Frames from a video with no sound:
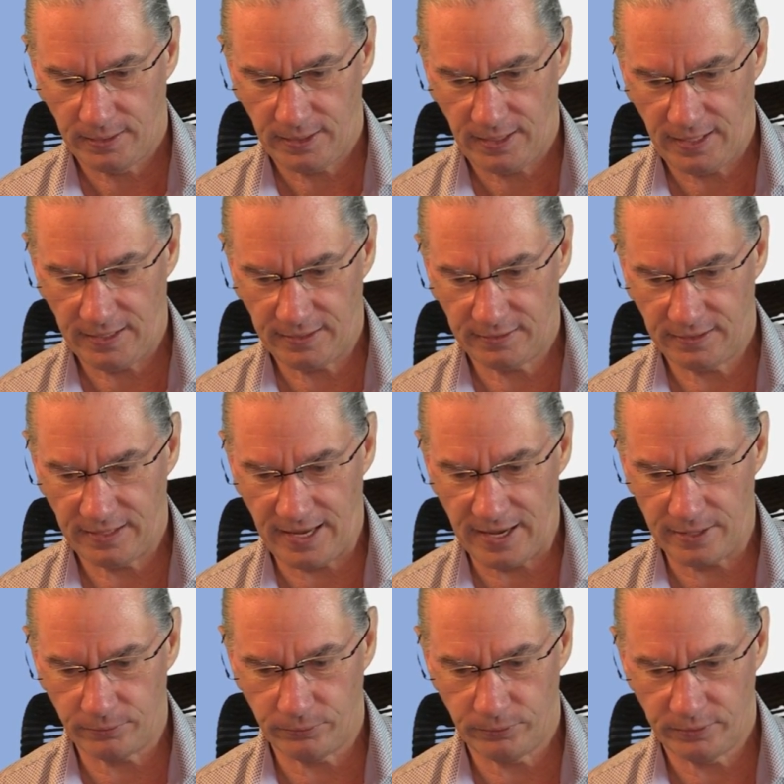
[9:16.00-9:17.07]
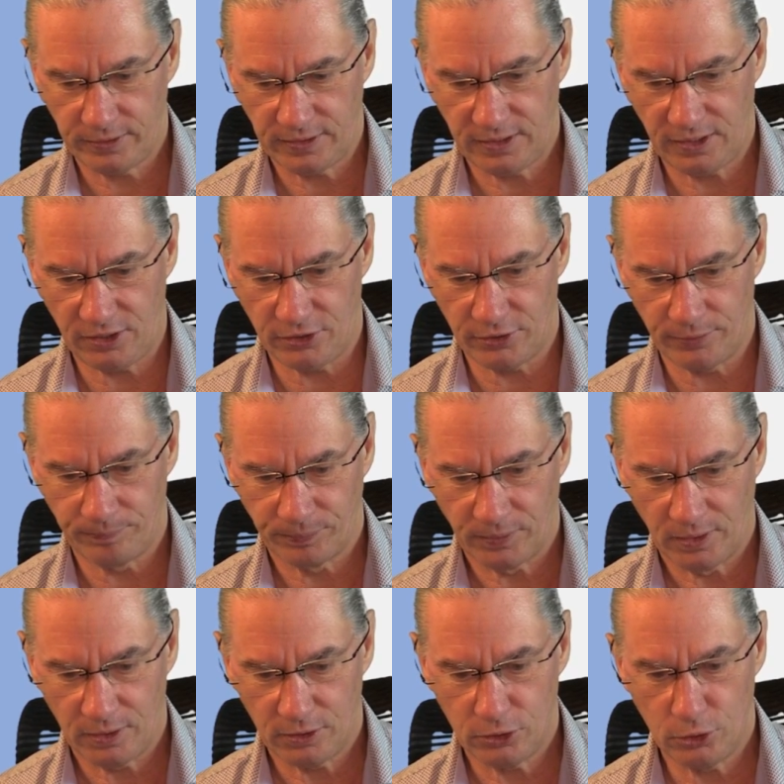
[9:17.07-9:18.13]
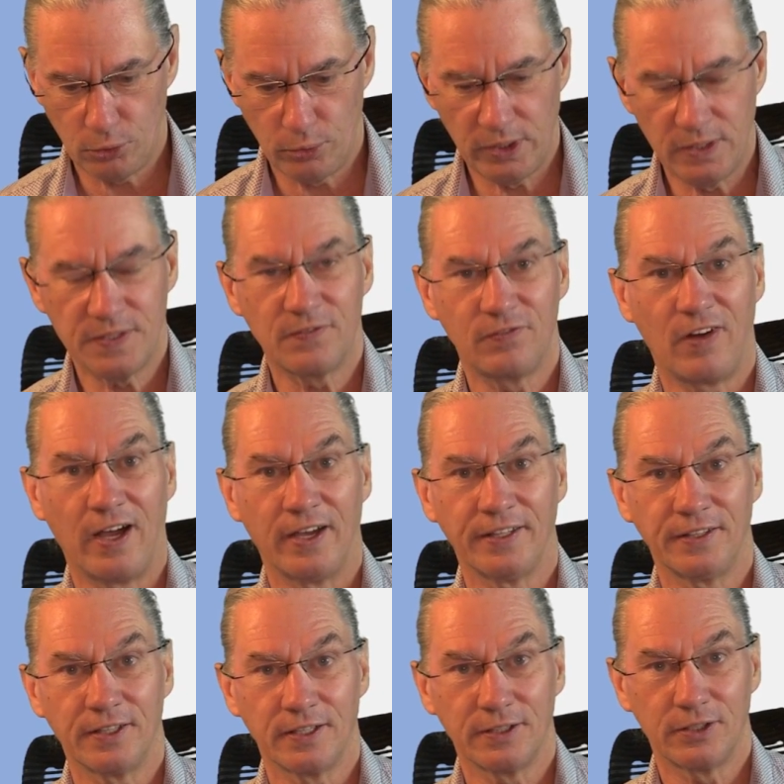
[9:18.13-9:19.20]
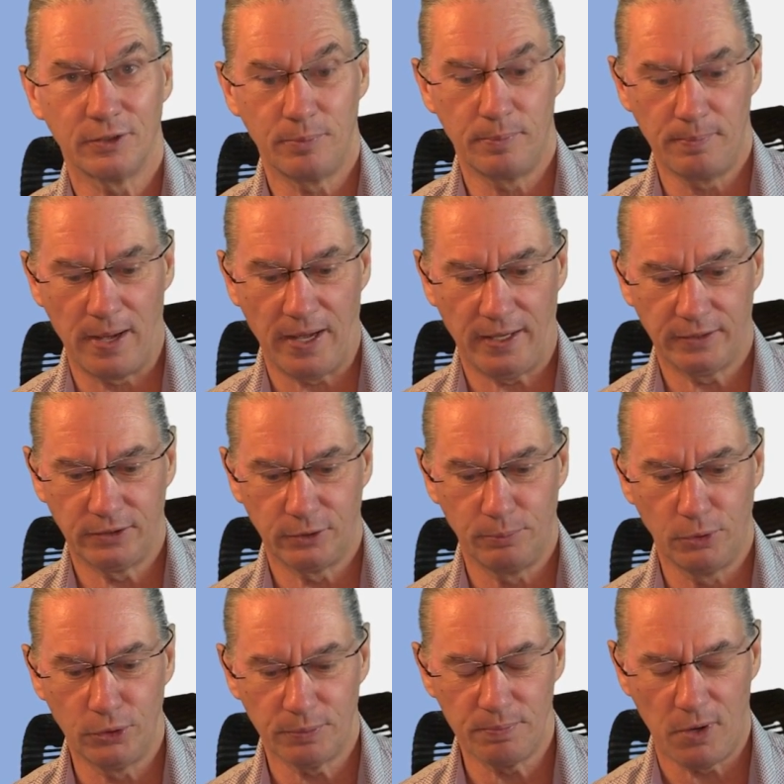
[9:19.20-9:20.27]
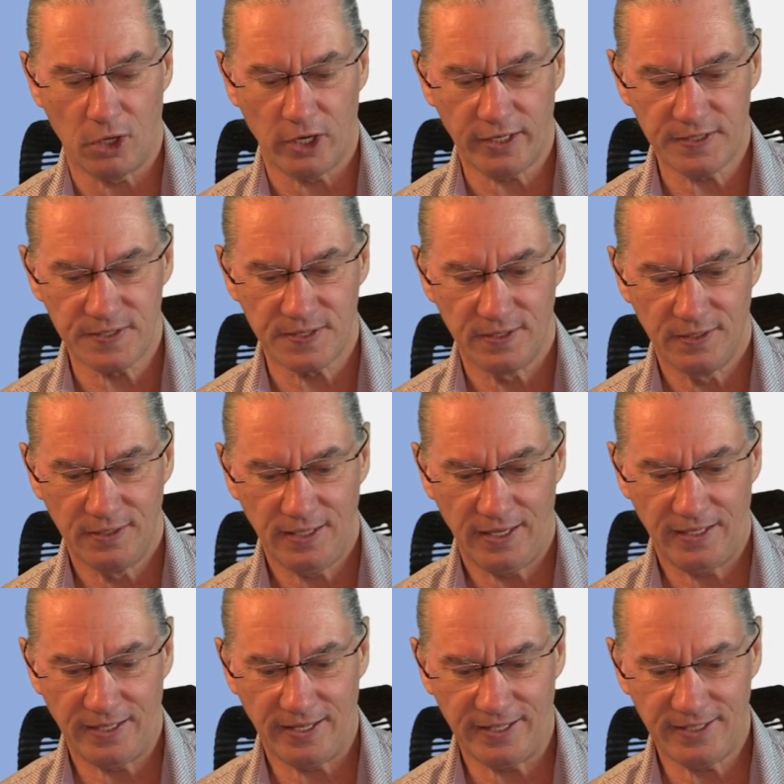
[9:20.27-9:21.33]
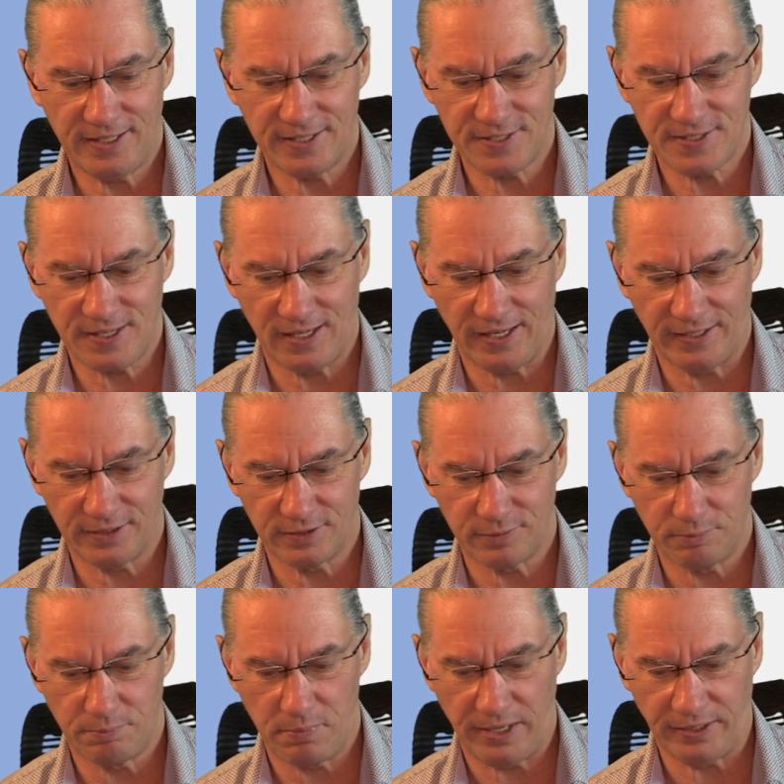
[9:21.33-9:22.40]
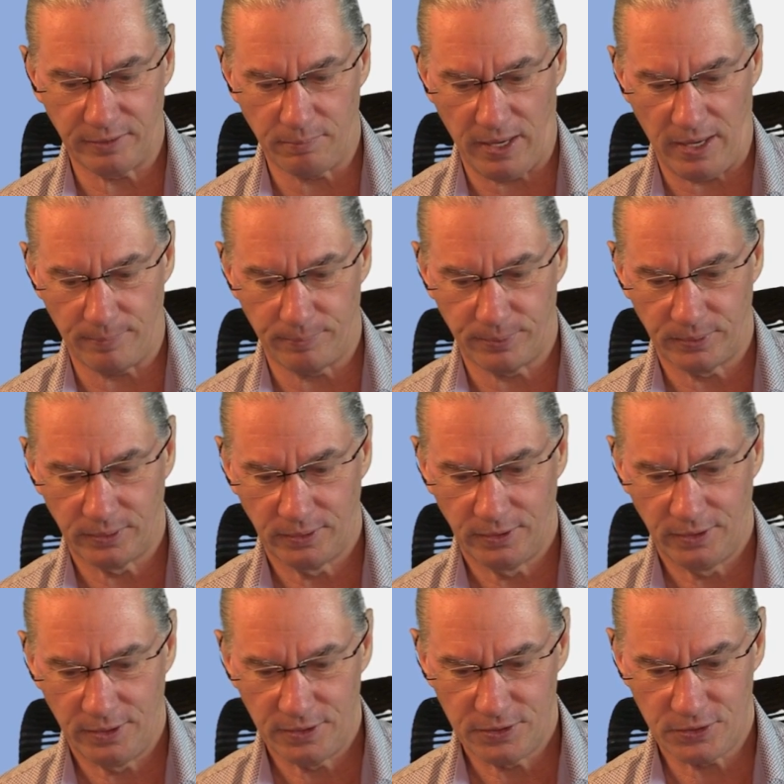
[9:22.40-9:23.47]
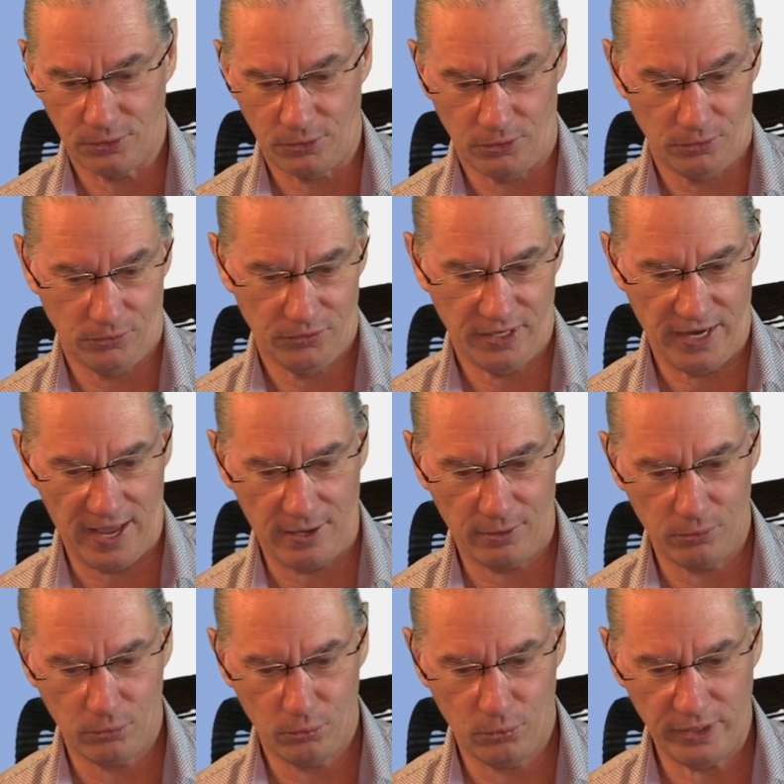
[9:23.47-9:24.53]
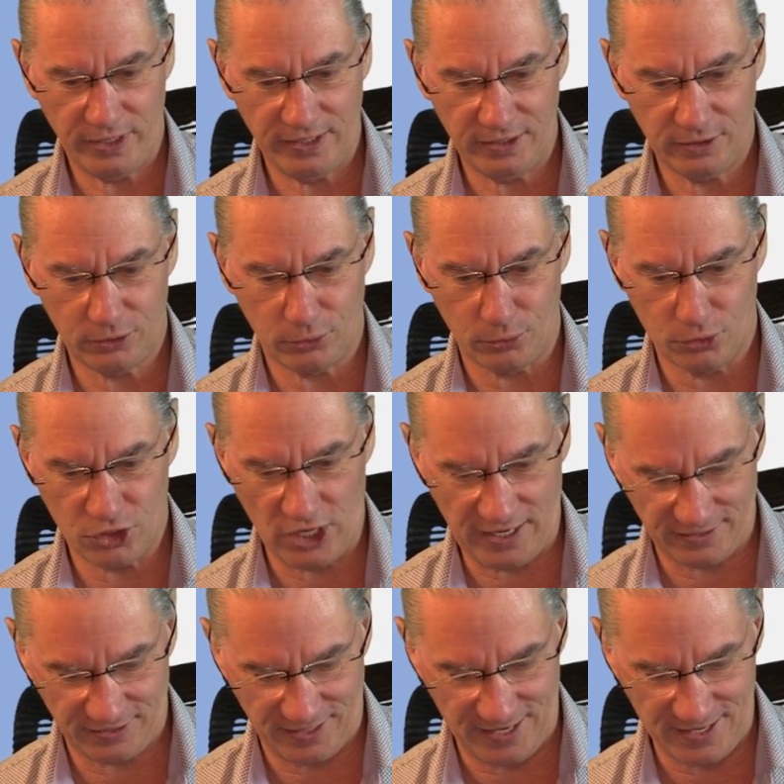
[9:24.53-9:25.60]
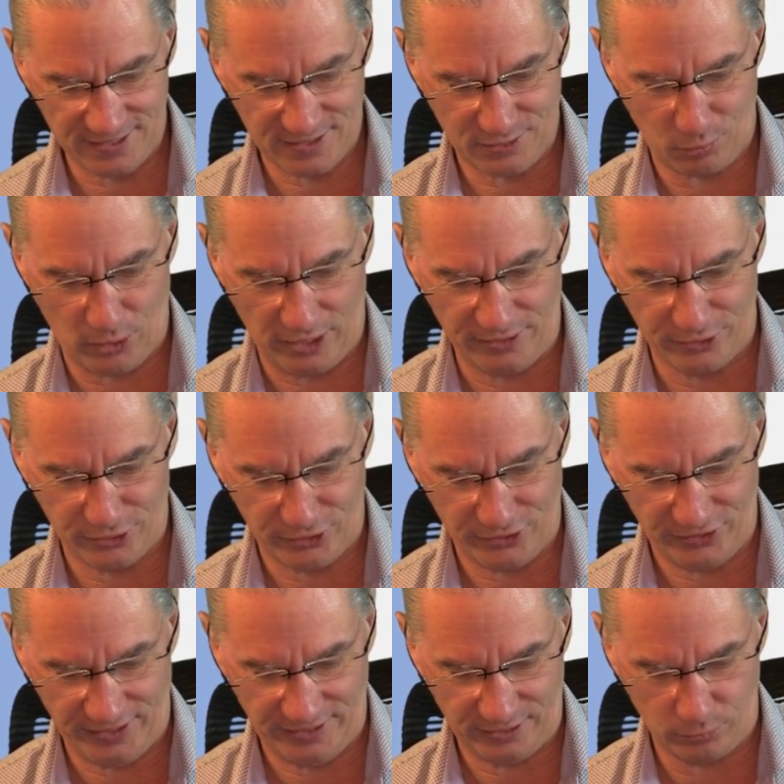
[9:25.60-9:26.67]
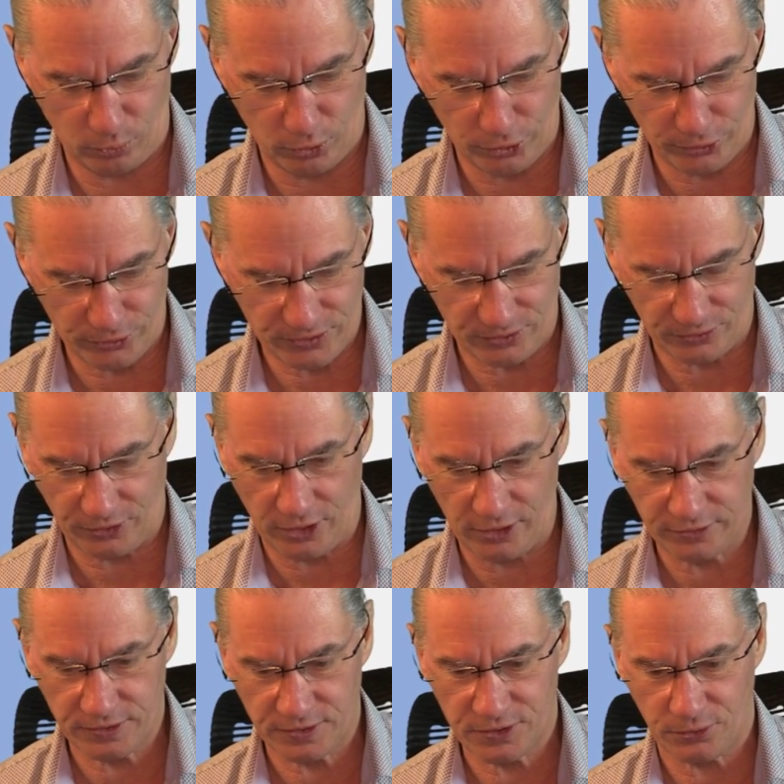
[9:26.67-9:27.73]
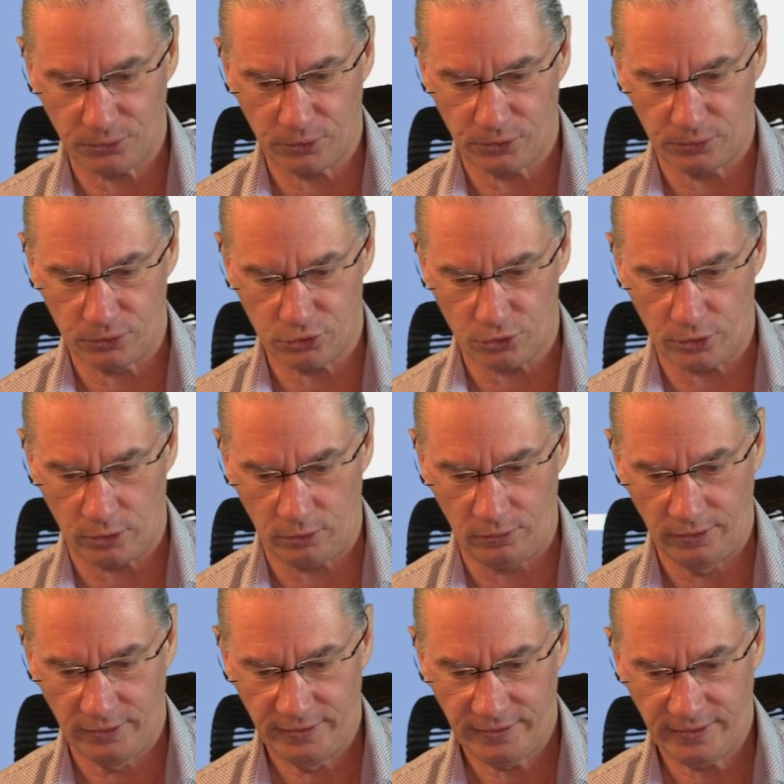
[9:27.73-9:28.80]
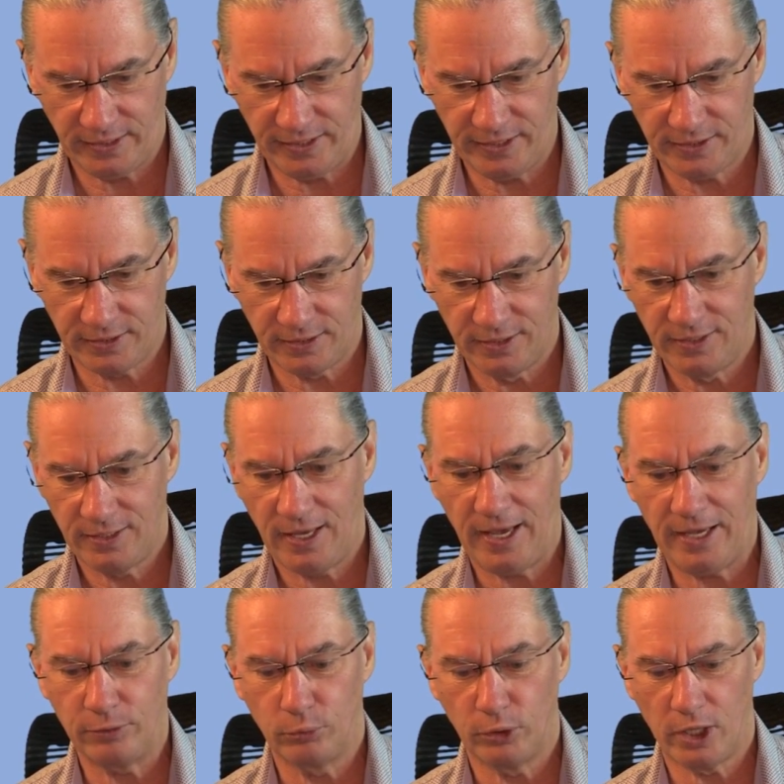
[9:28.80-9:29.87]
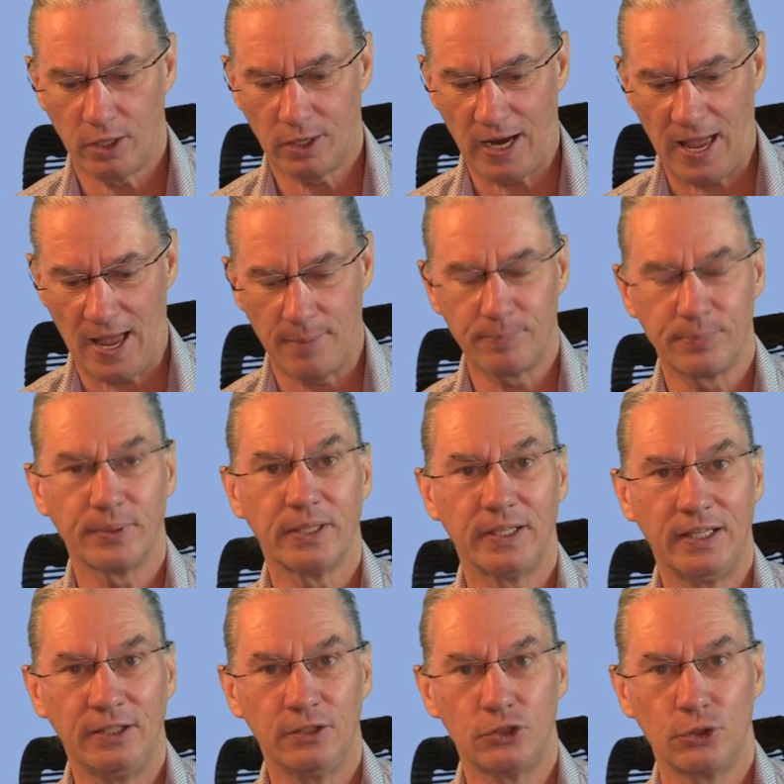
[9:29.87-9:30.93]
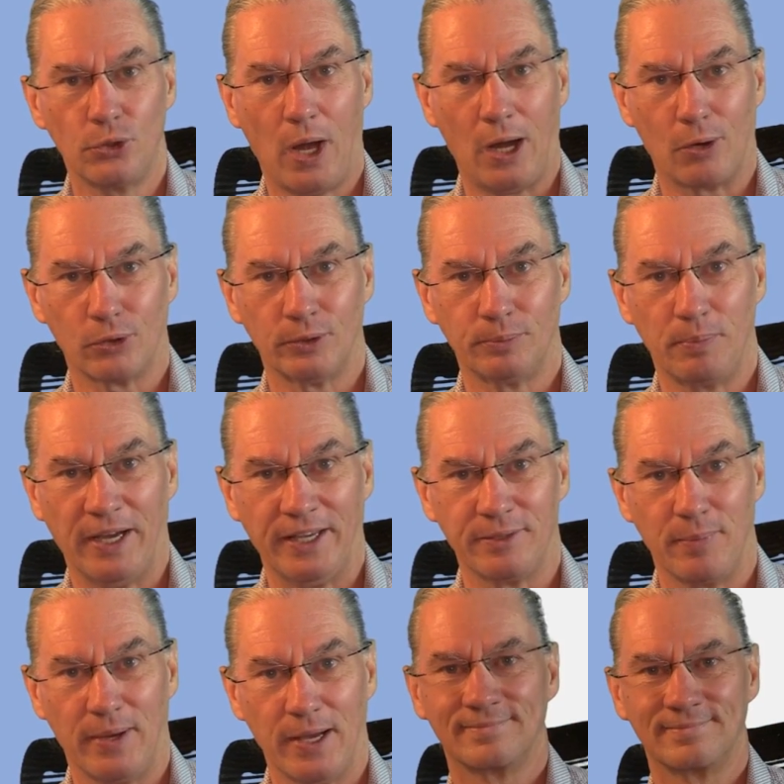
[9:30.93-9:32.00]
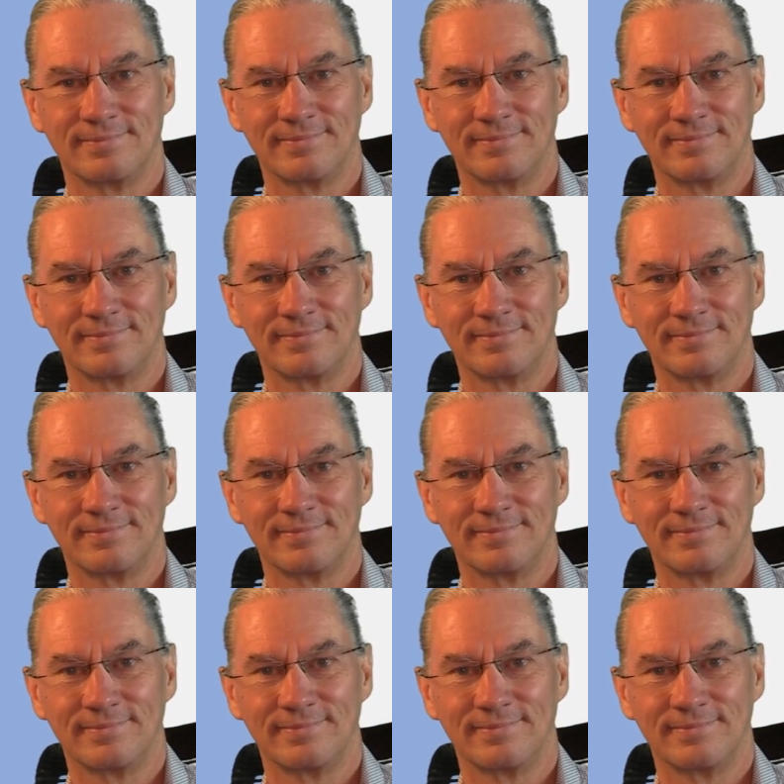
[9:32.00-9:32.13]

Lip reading: And down here you will find the bookmarks, and I can select mind map. So now we need to check this whether it works or not. So control click and we are up into our mind map.